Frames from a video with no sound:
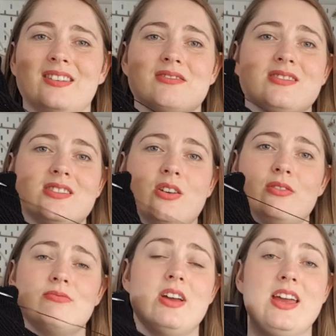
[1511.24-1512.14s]
So
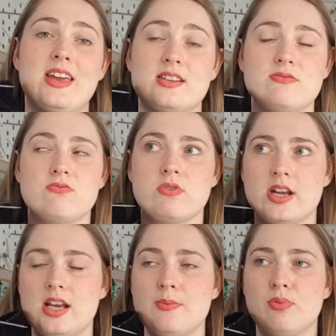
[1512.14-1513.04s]
it is
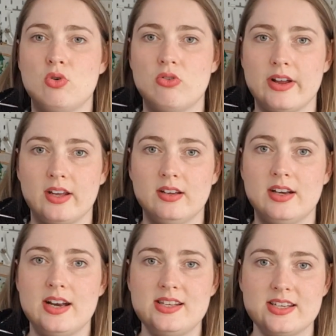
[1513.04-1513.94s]
really boring
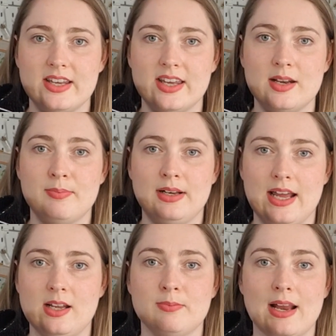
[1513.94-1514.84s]
knitting in
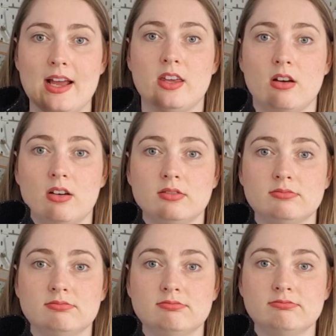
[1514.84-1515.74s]
plain black yarn.
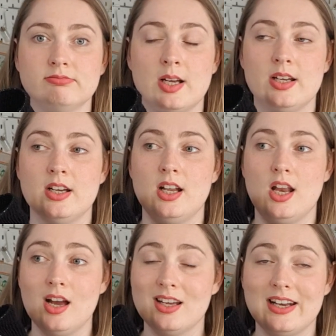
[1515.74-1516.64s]

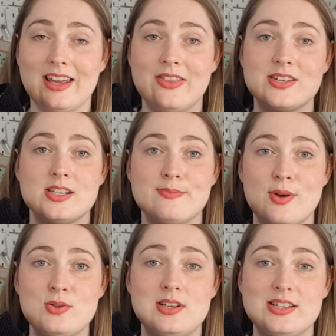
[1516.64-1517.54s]
Luckily, this is
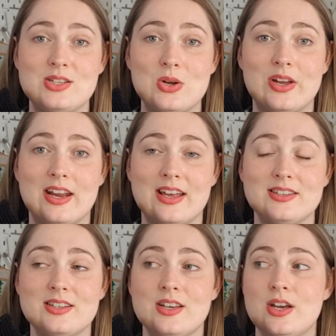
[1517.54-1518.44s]
mostly
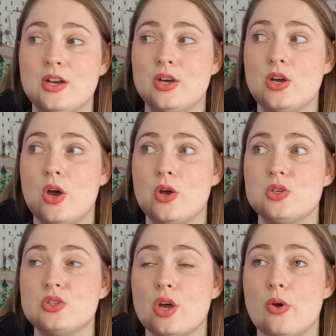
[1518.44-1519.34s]
stockinette,
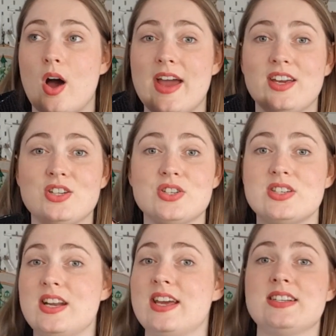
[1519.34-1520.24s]
so I can just
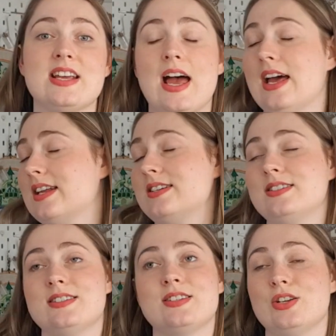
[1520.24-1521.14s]
knit
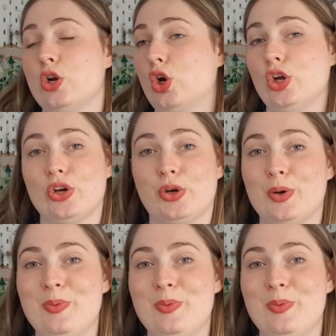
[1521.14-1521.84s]
and not look.